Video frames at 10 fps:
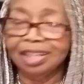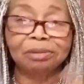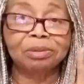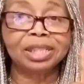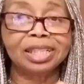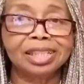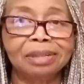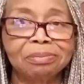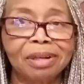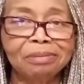One thing I
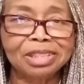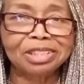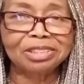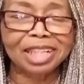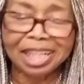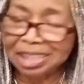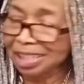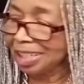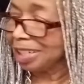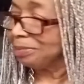promised you
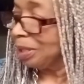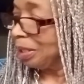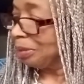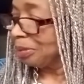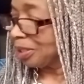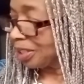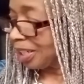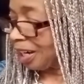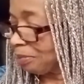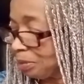last time was
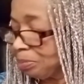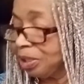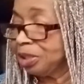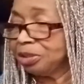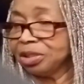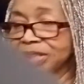that I would bring you the